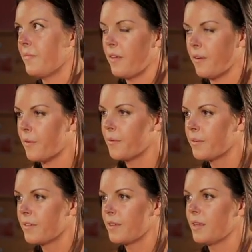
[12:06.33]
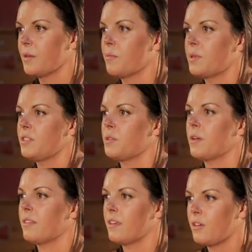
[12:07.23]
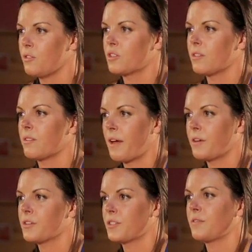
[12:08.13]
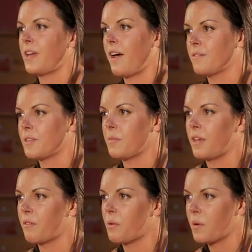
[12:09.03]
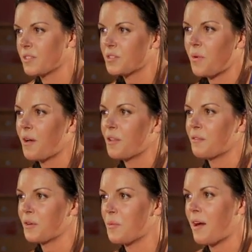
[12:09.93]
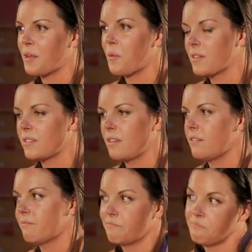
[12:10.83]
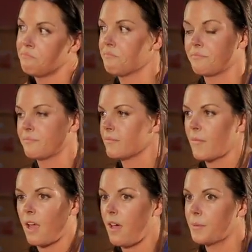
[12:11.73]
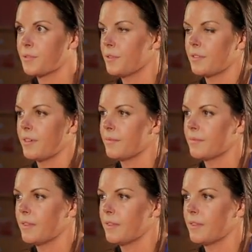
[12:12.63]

No. But do I think you should allow yourself to have something every once in a while if your body wants it? Absolutely.